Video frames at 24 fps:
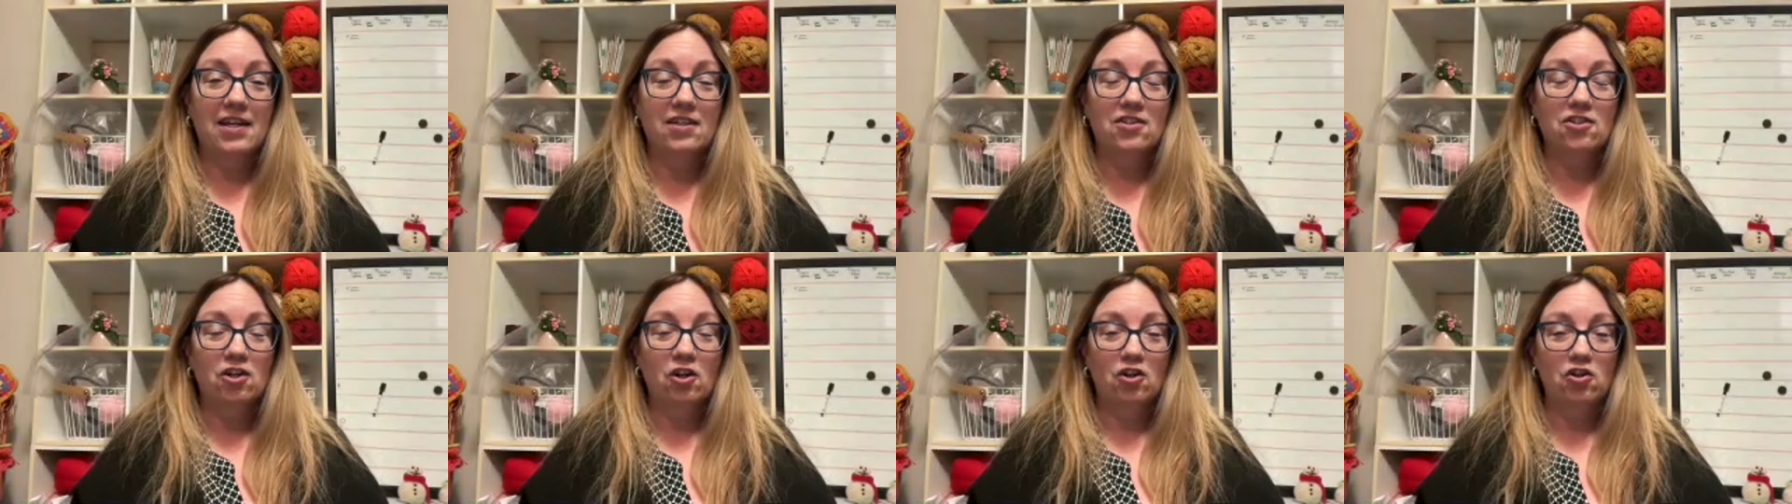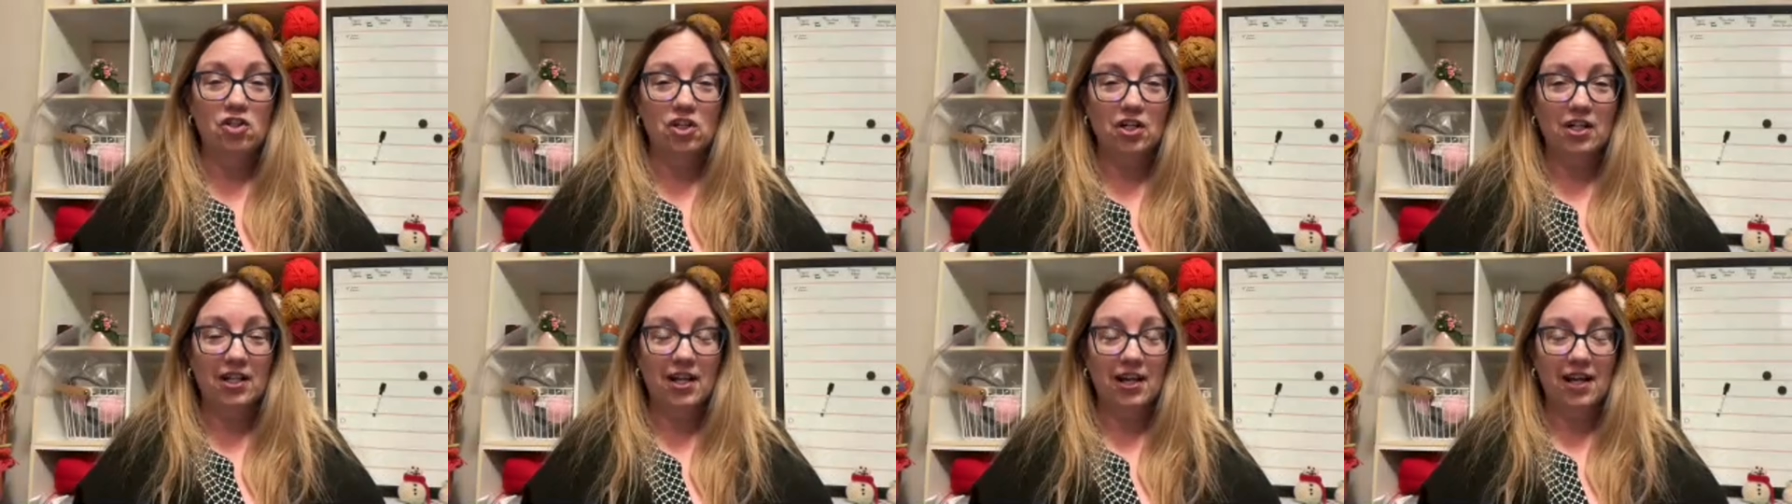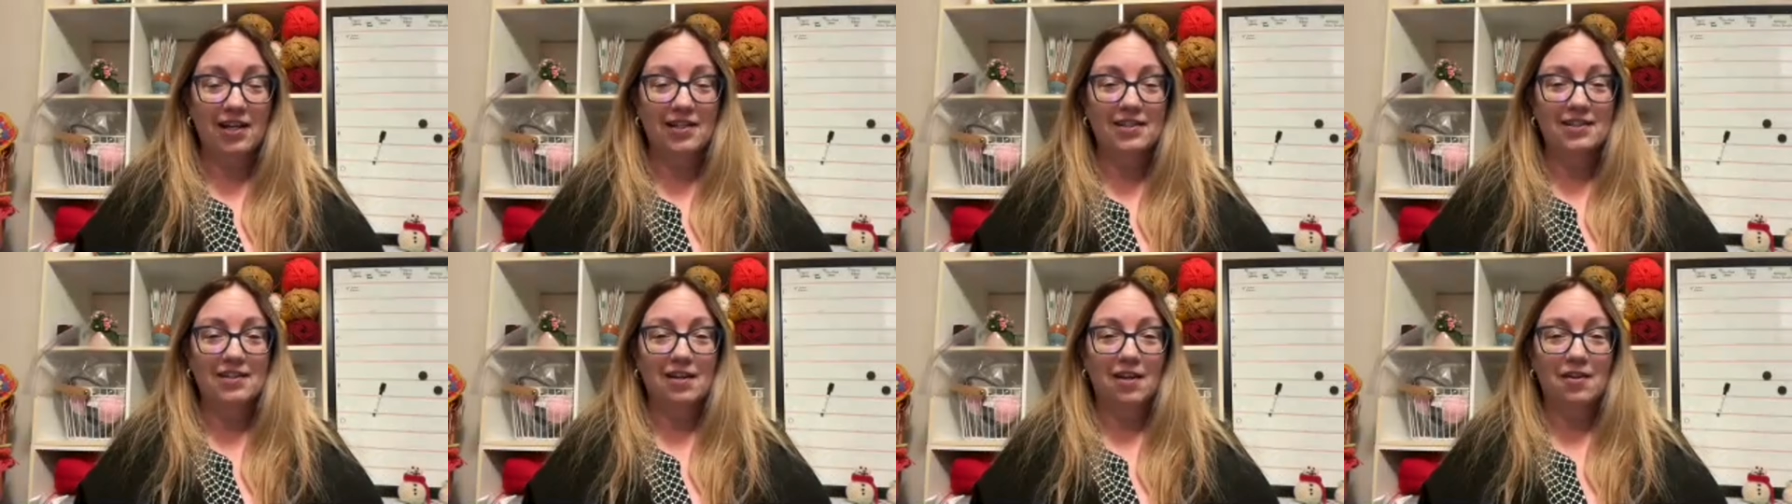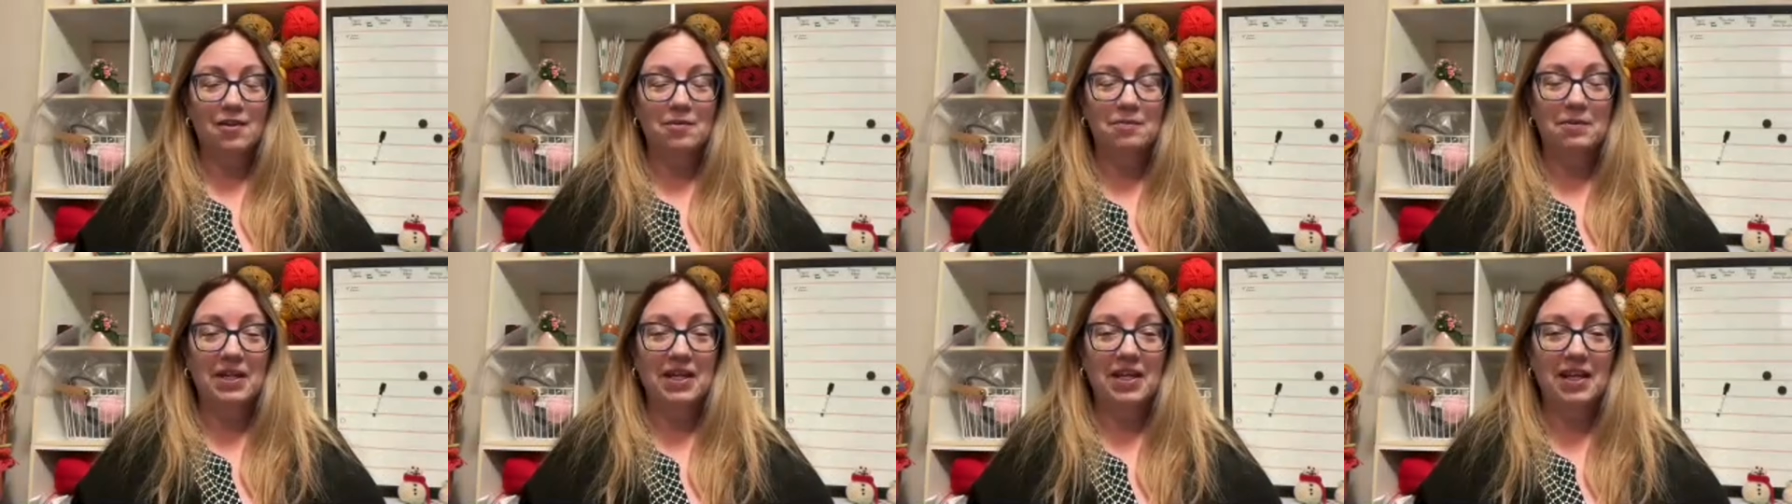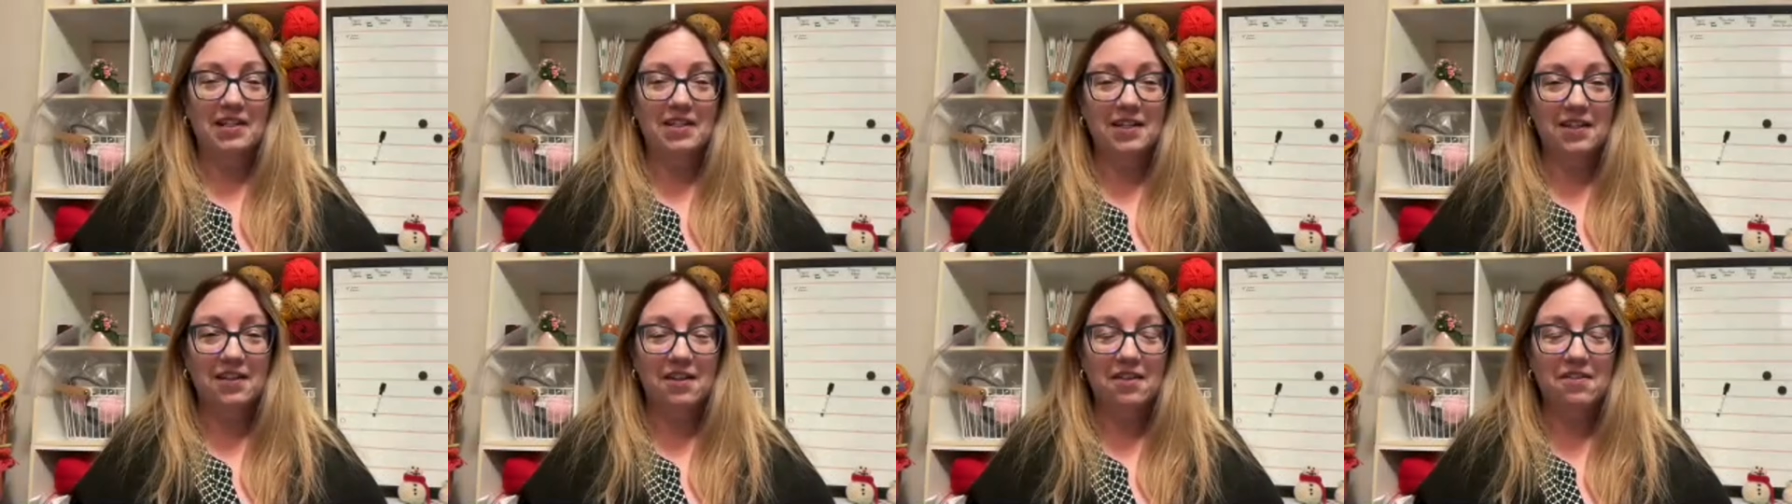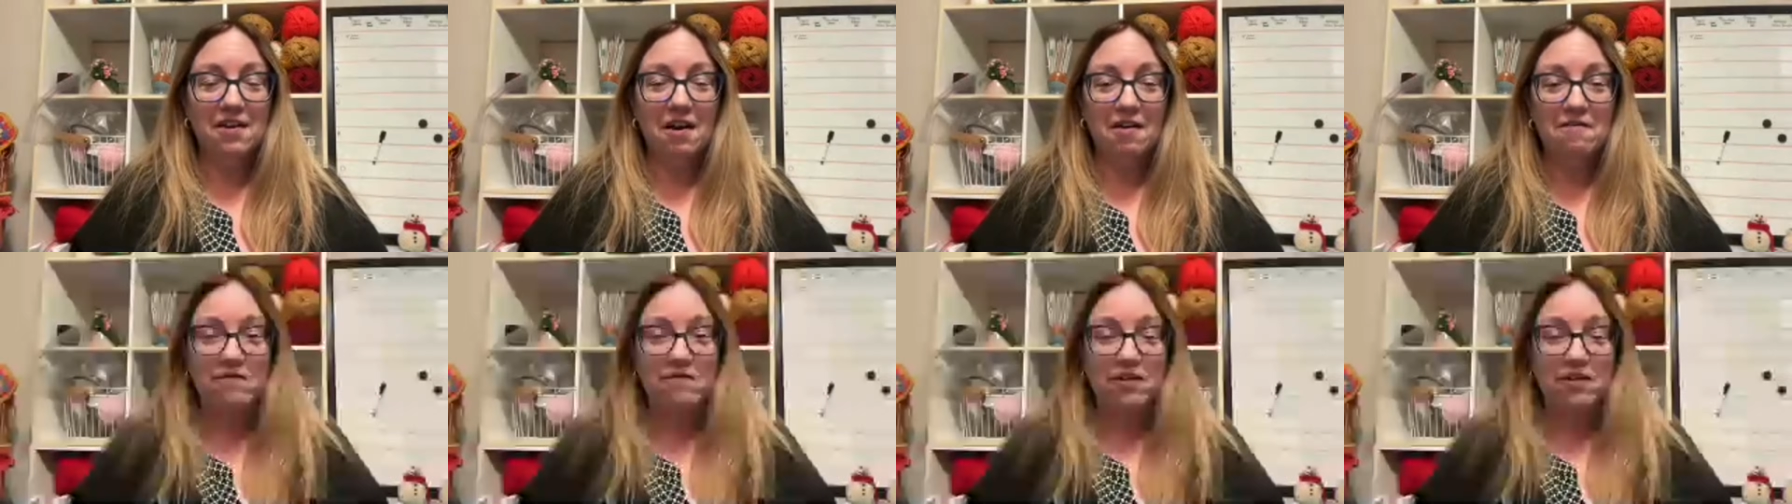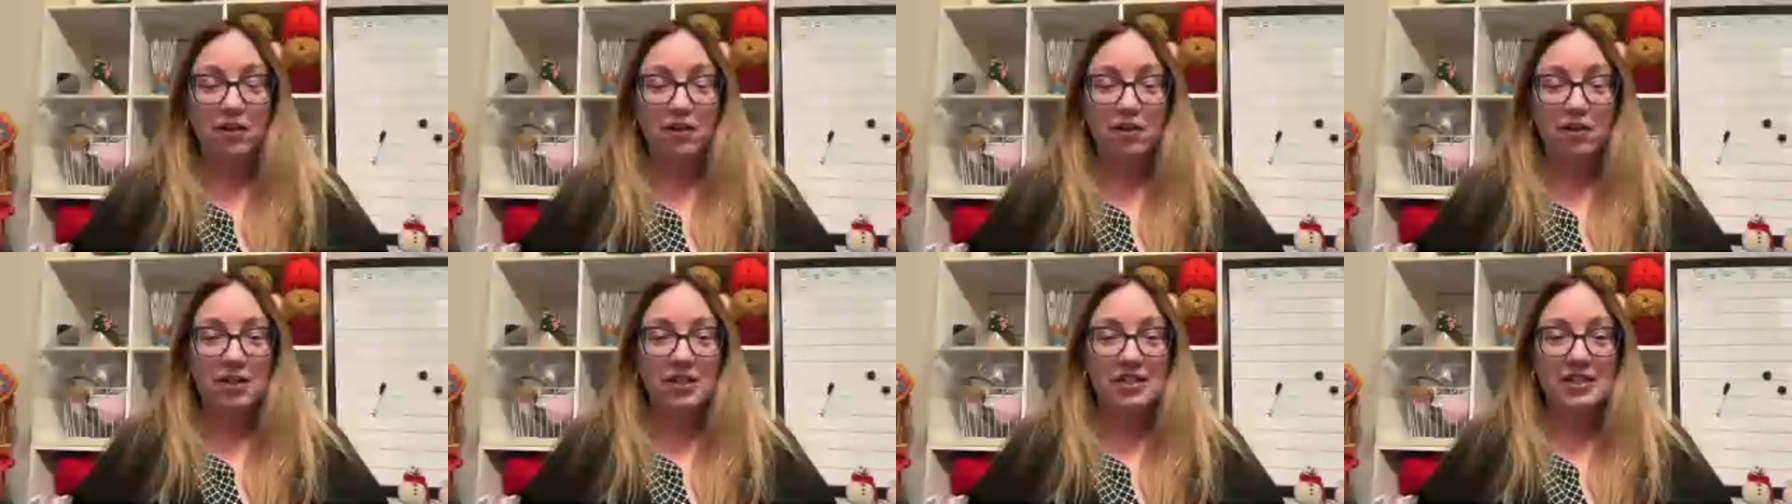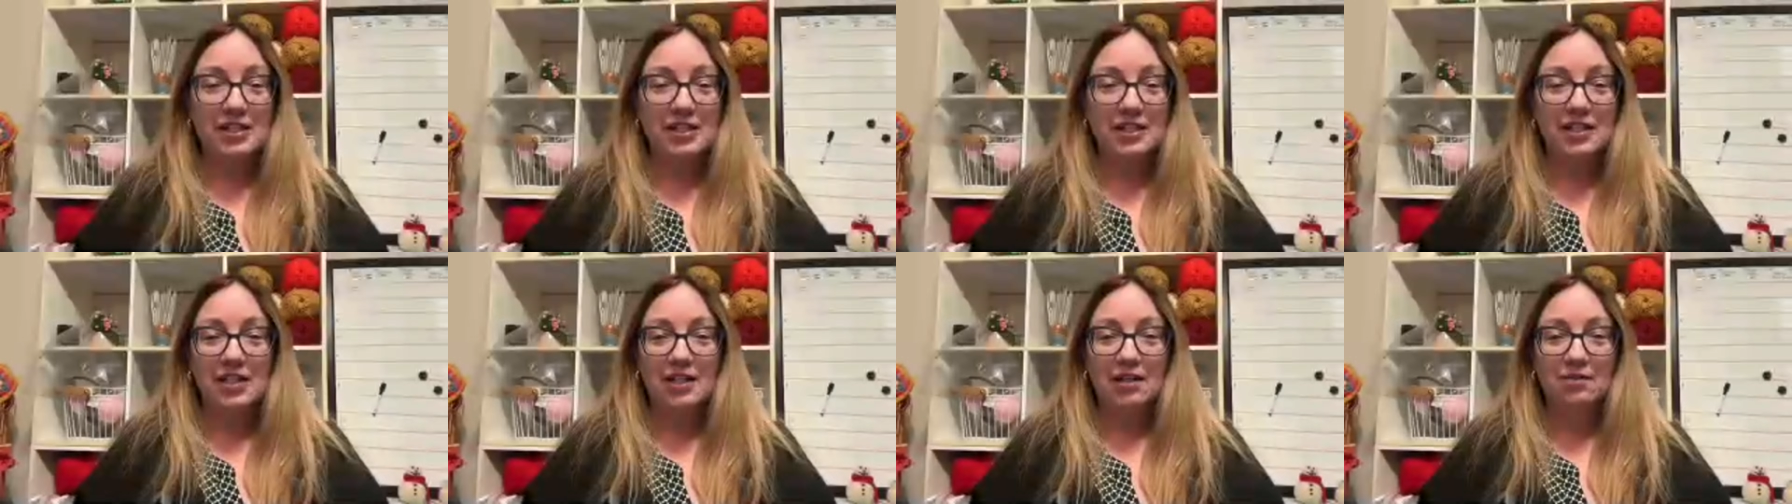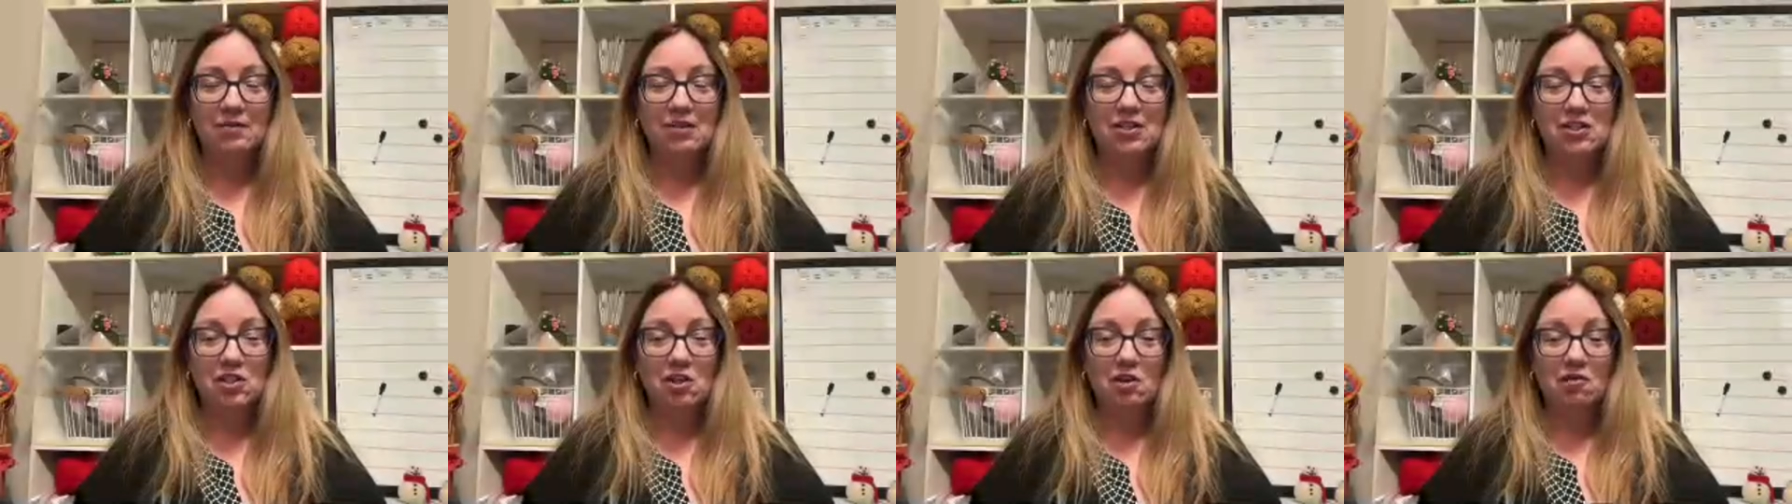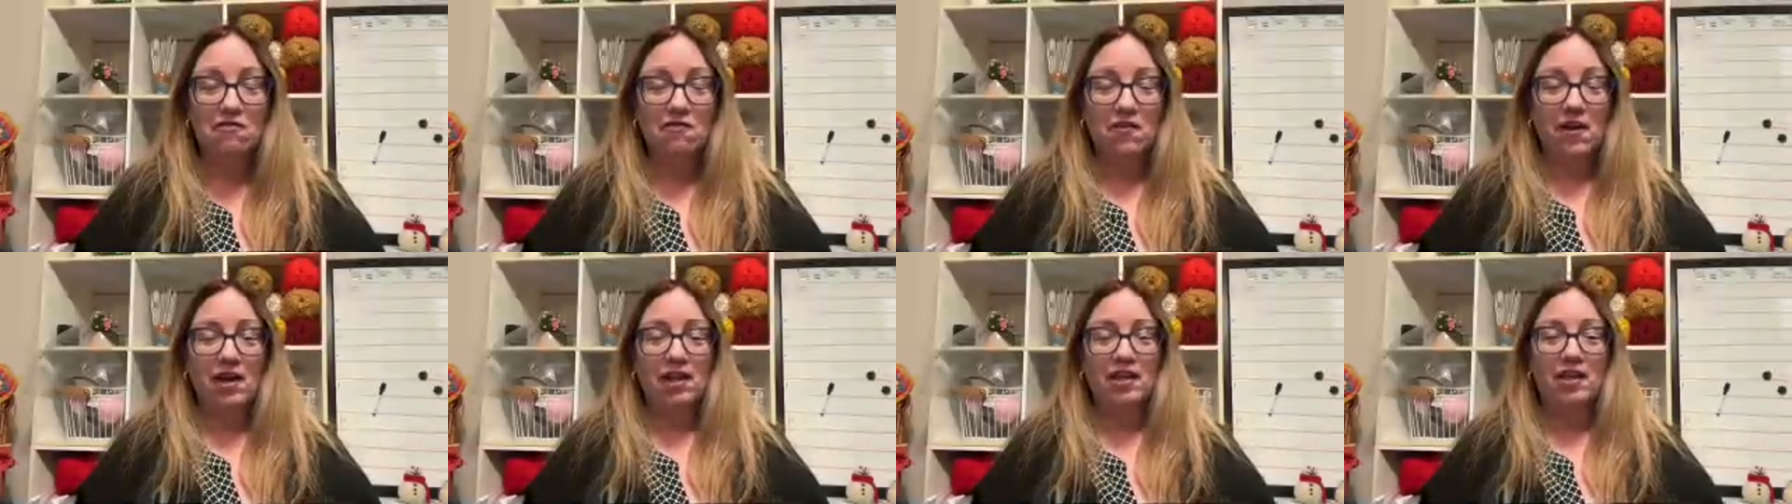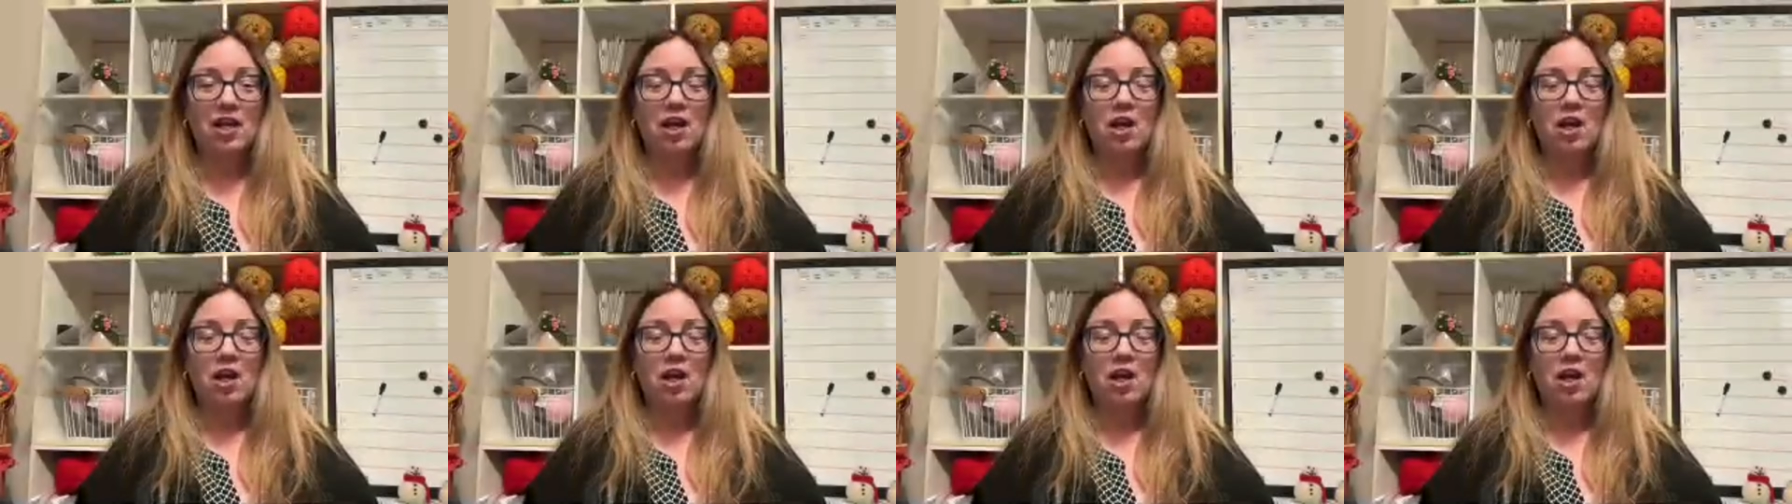Intarsia class on the weekend at the Thoughtful Artisan, and it was so fun.